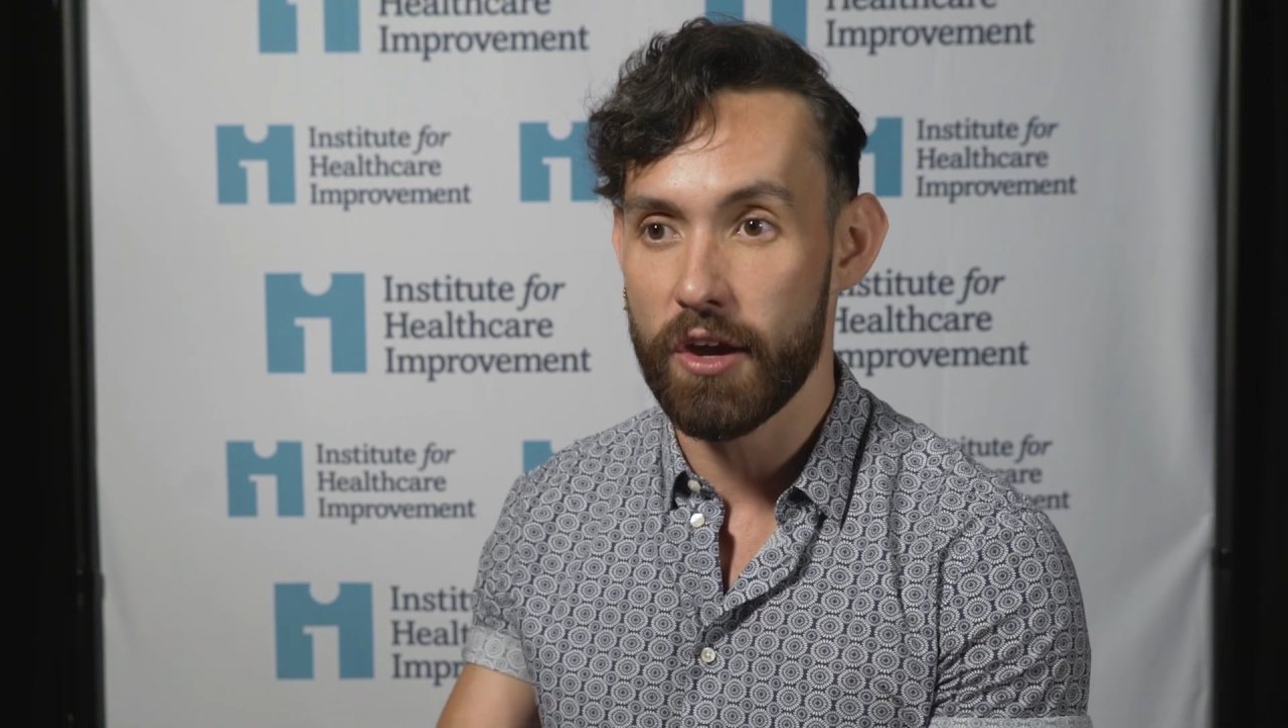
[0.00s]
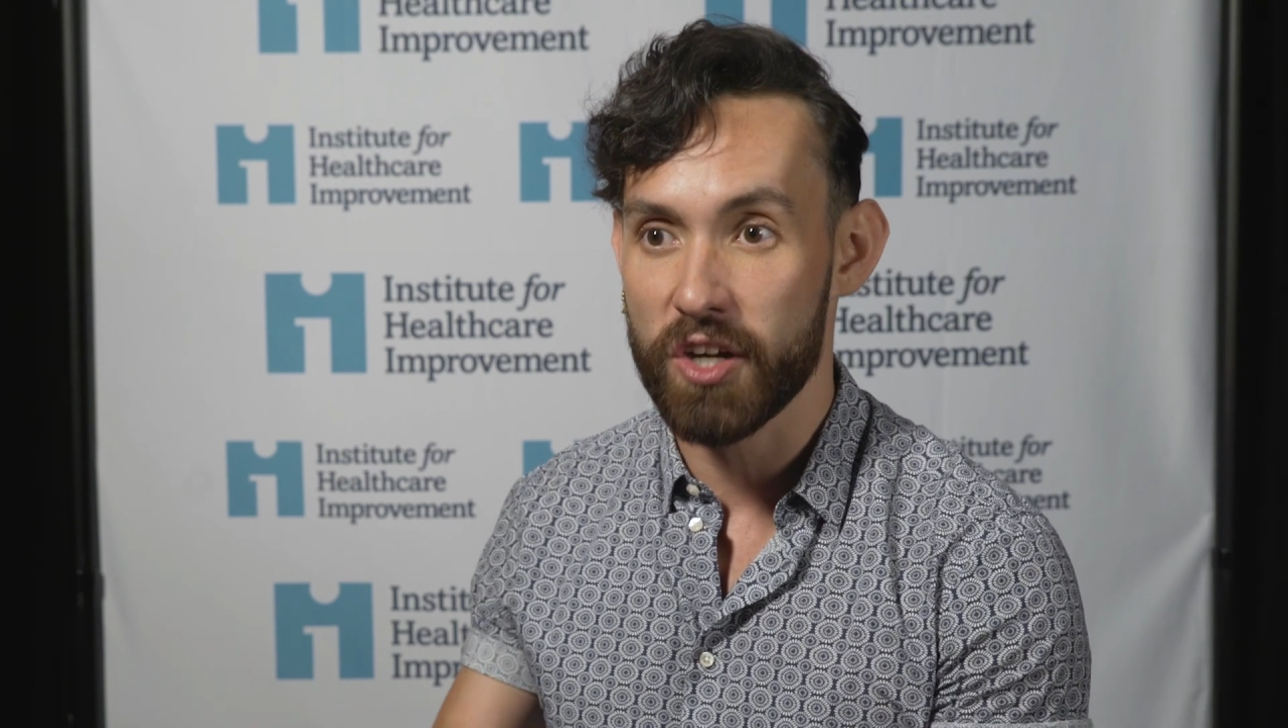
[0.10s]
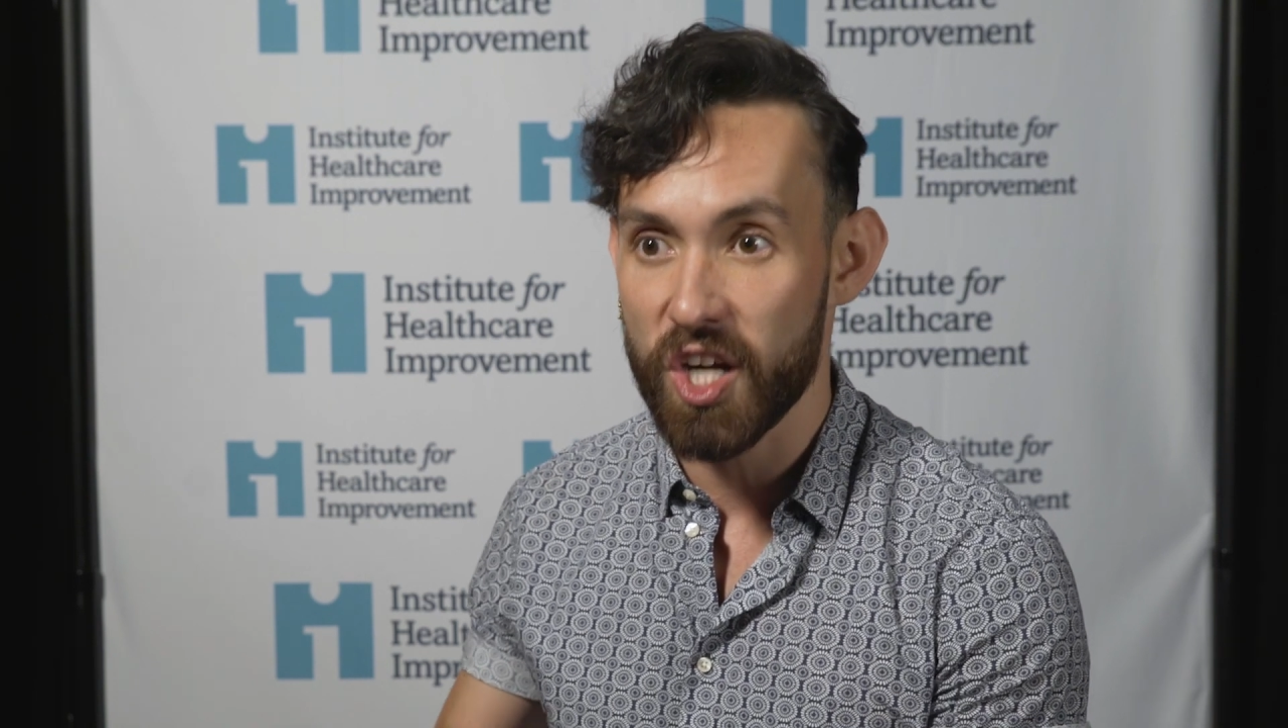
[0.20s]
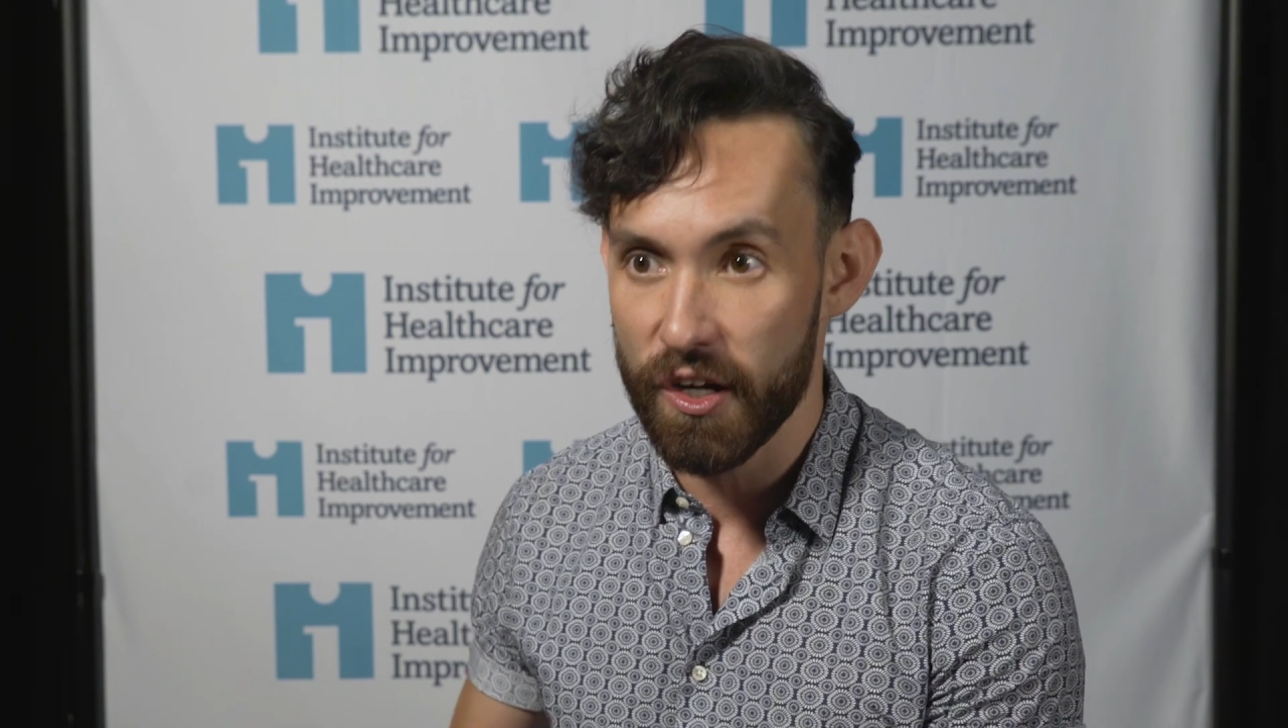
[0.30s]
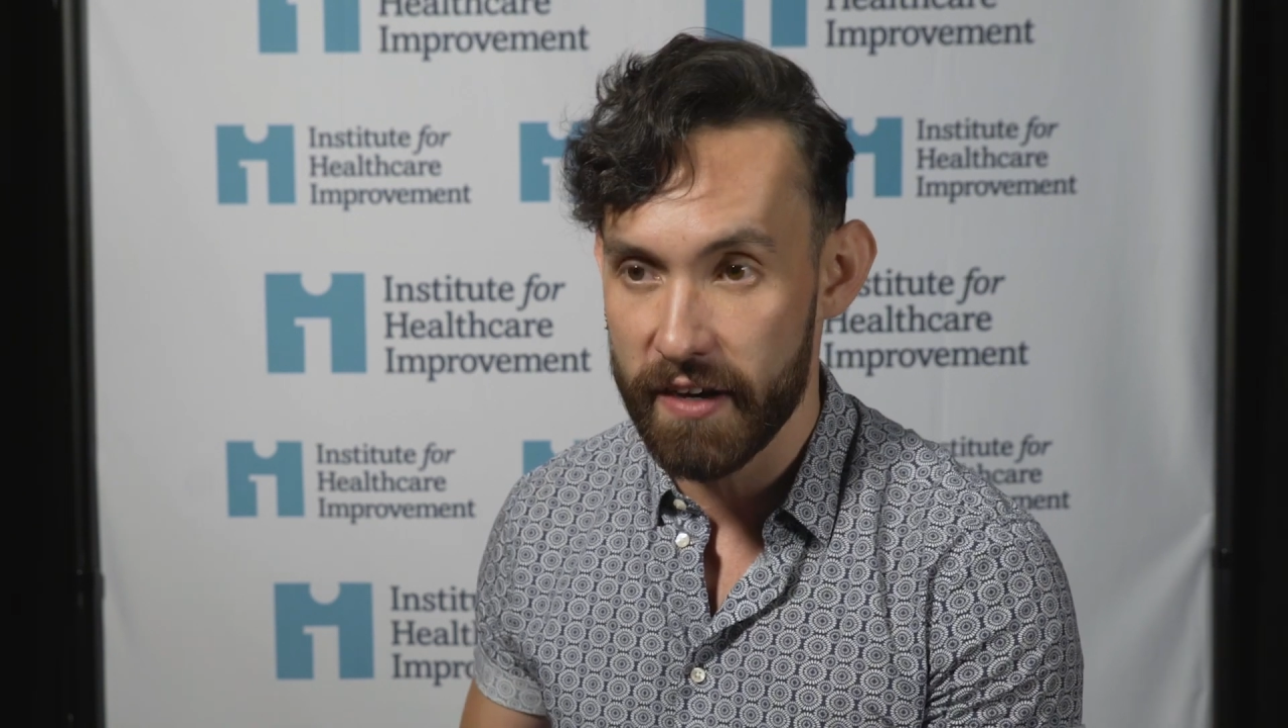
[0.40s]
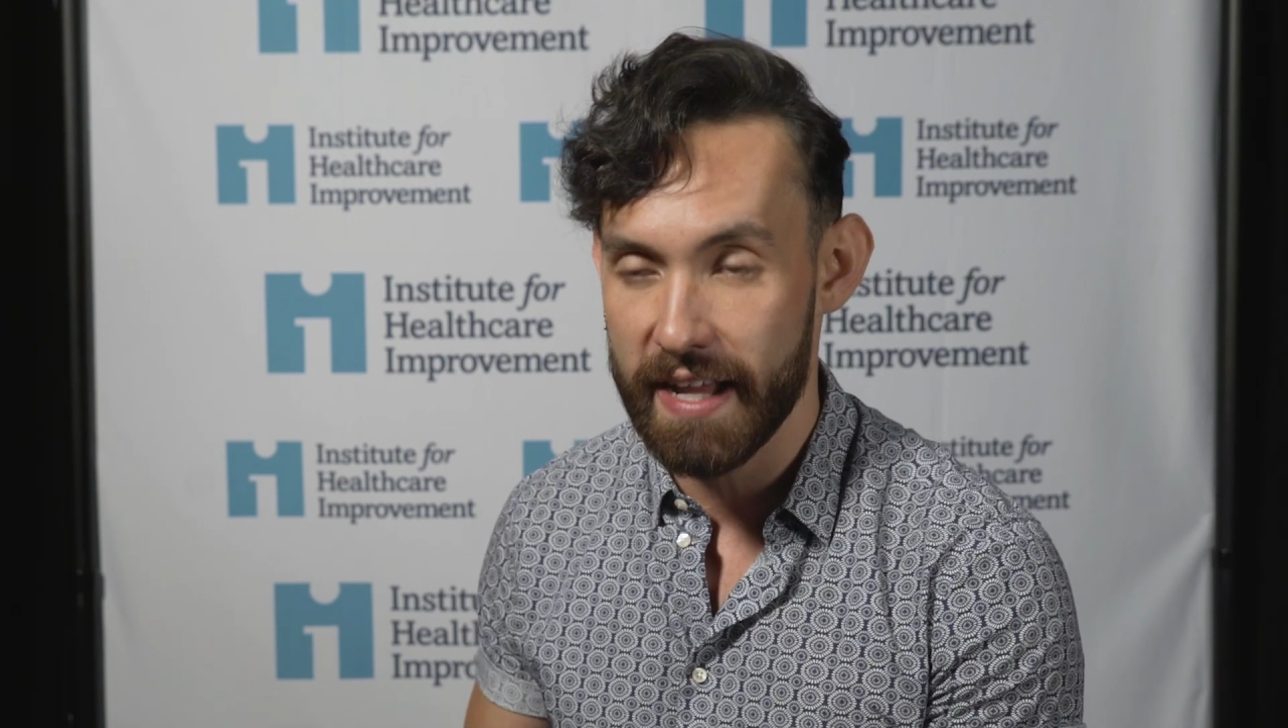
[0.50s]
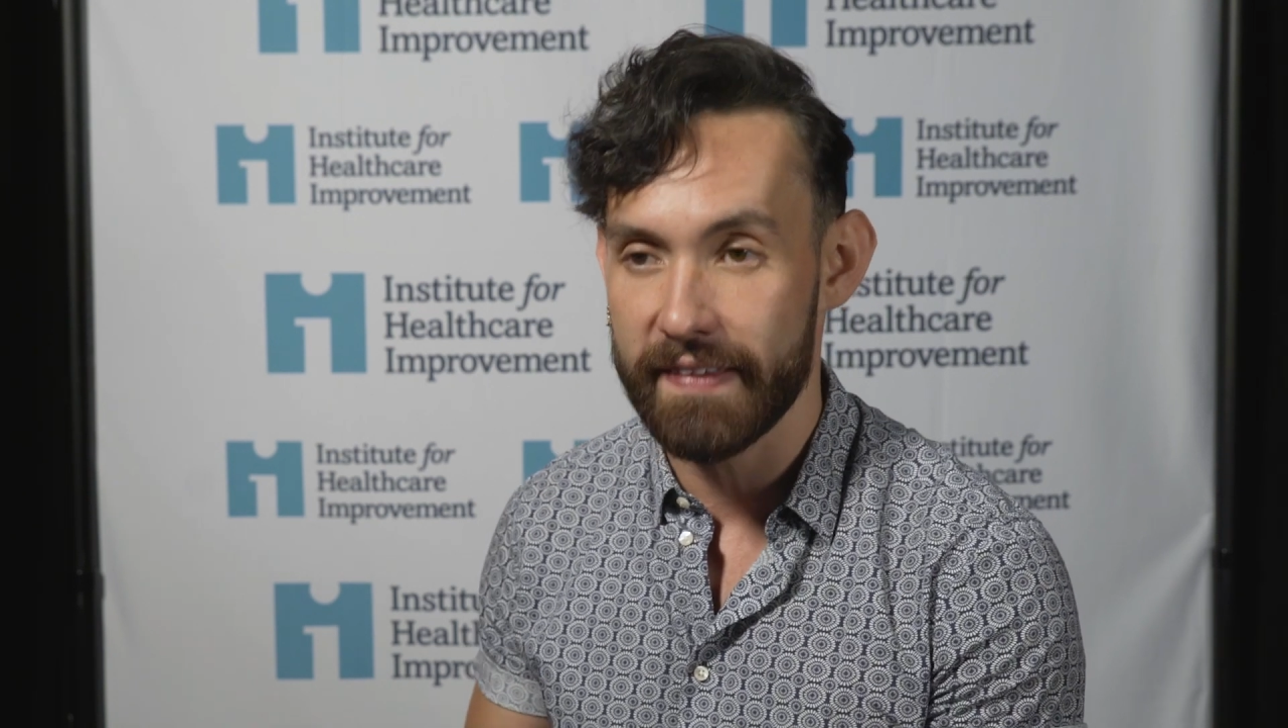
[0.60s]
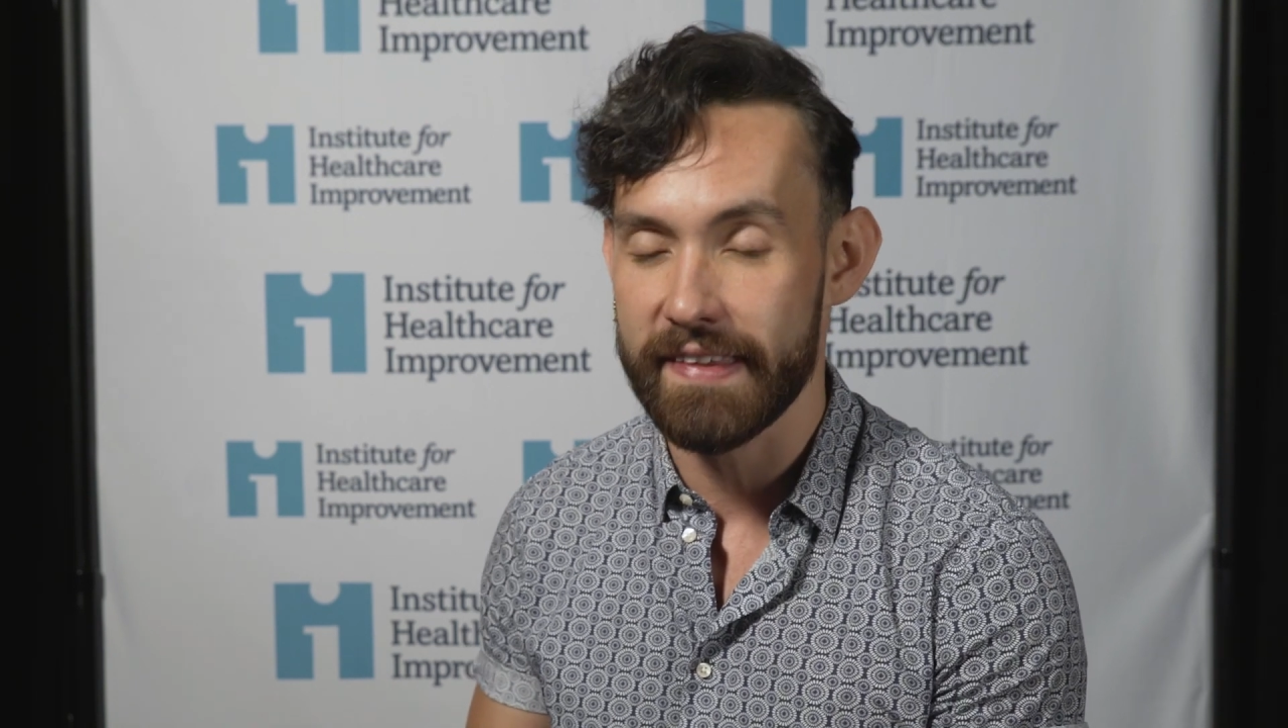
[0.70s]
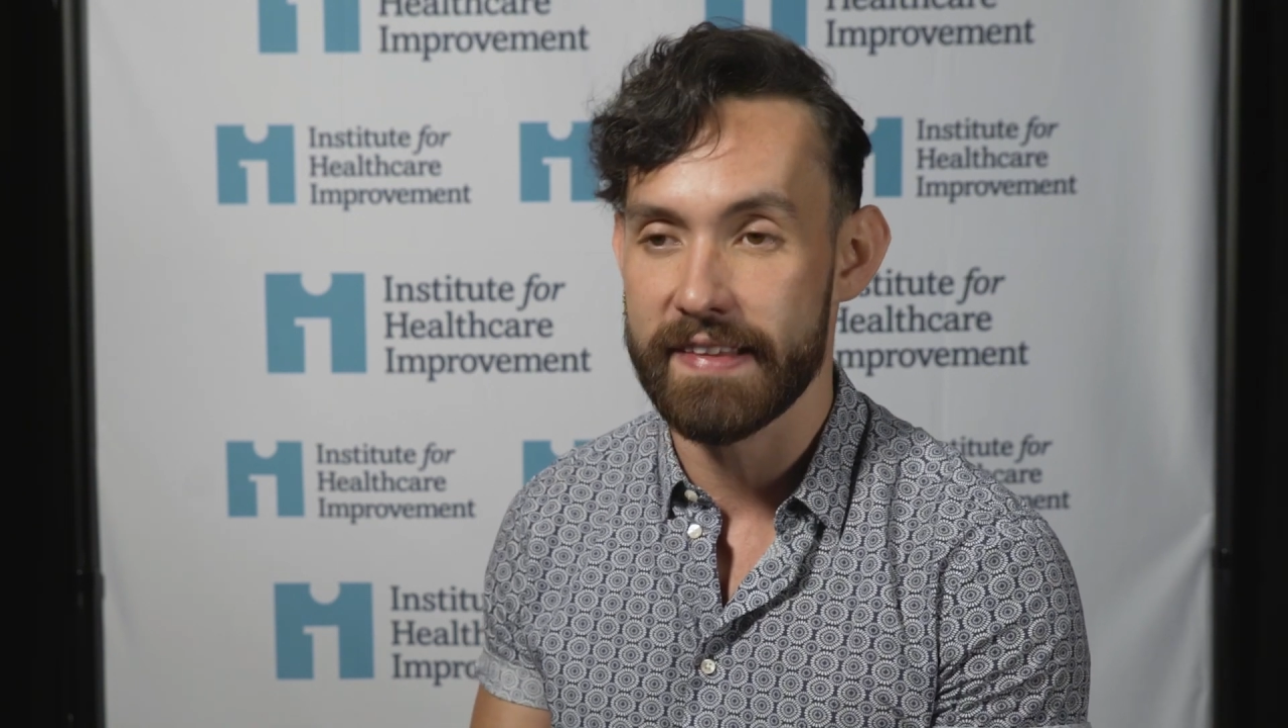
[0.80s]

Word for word: occurring at the